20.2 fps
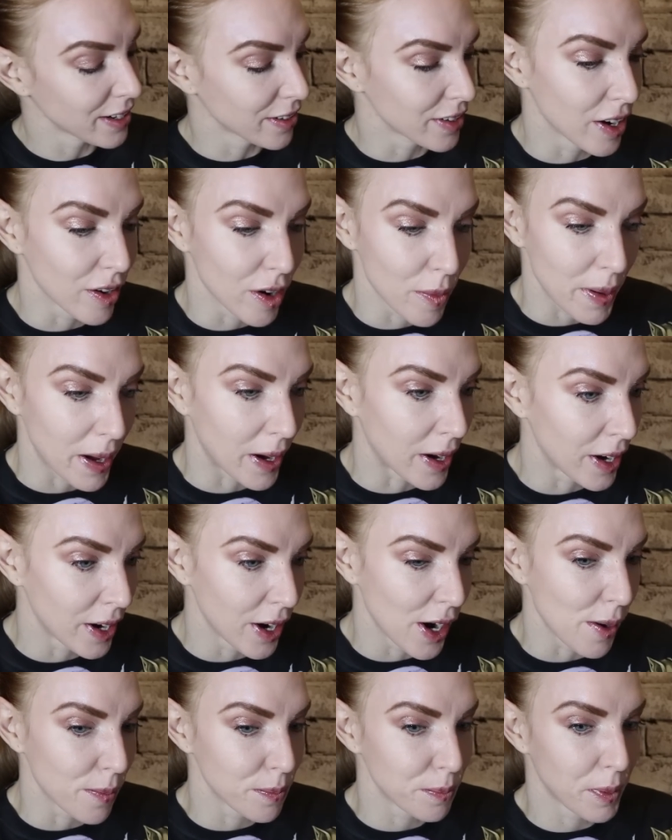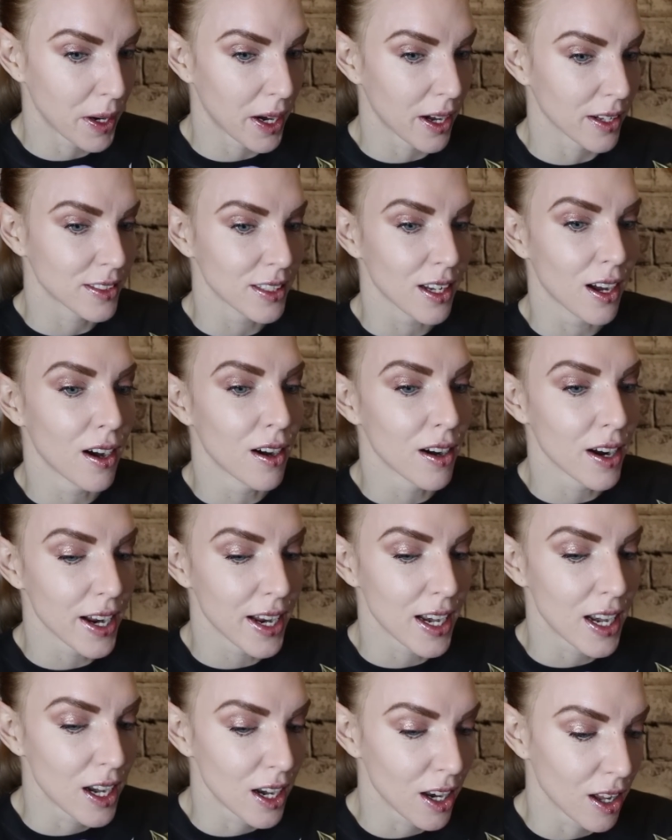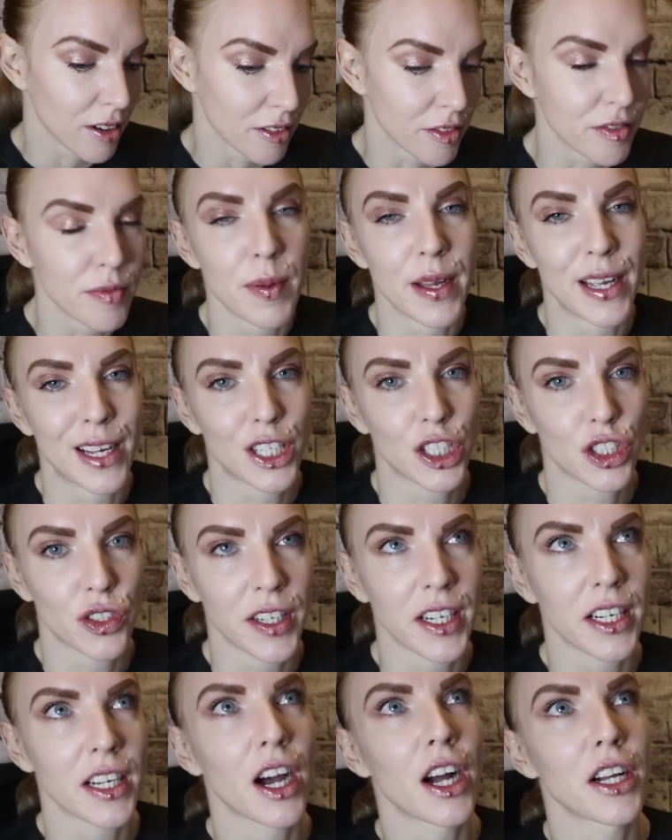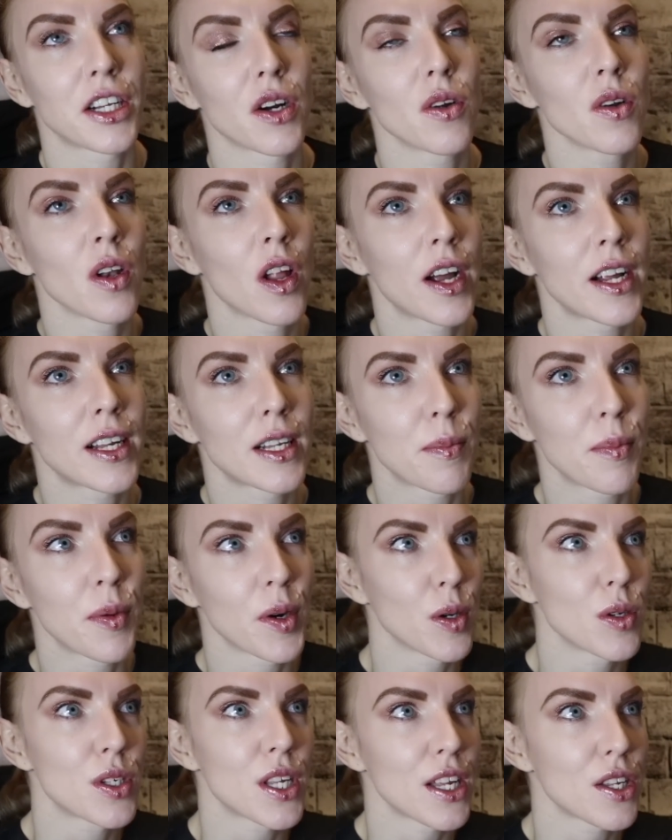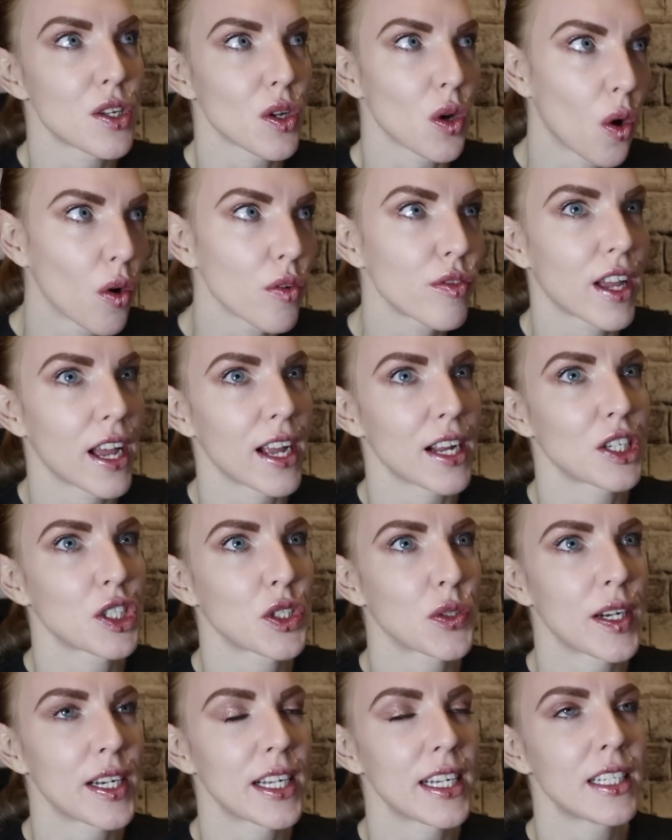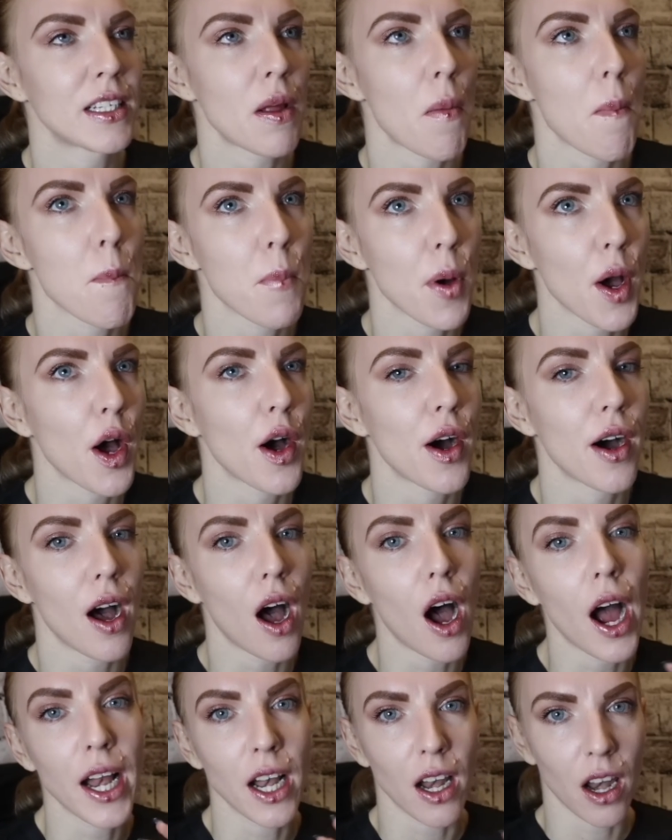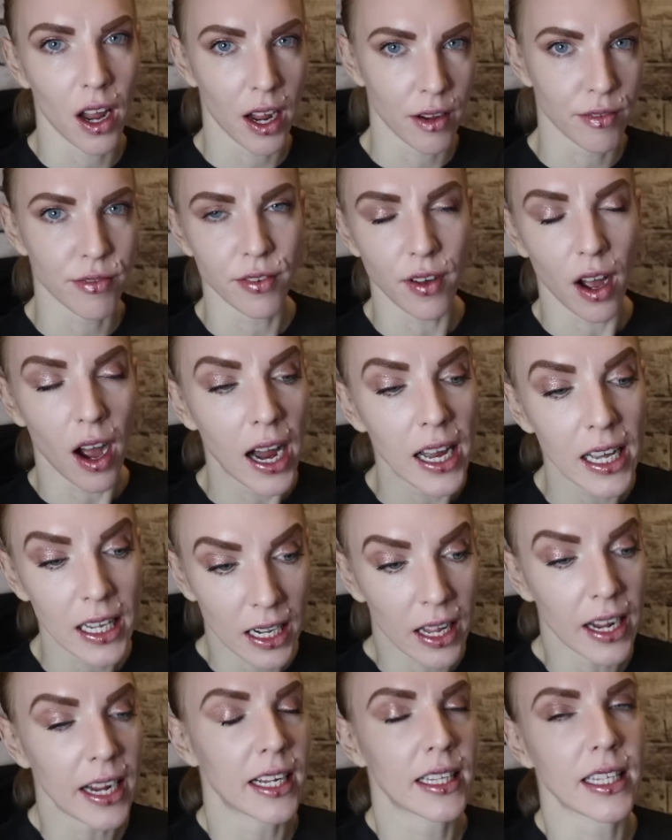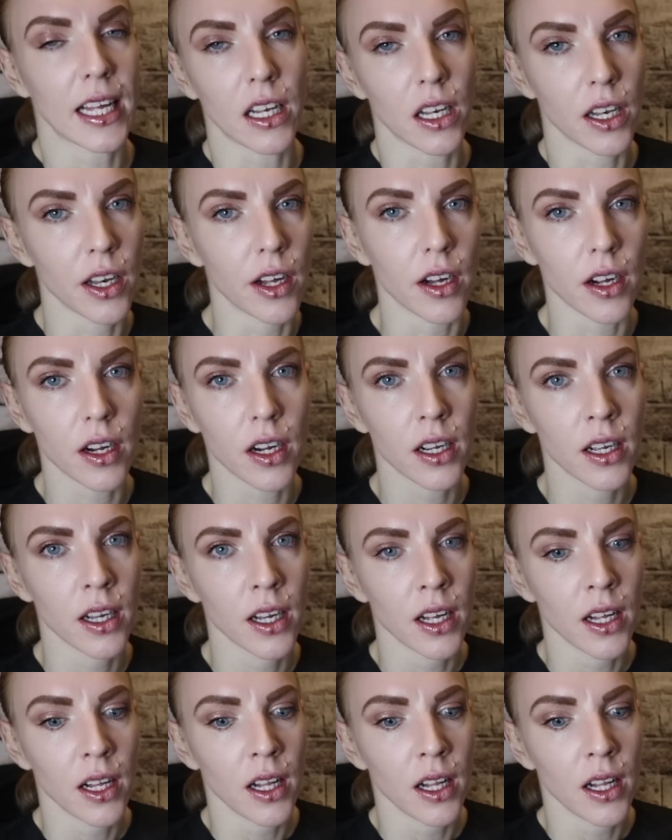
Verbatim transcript: don't know about her, but I love being shredded. I don't like the process of getting shredded, but I love, I like that look.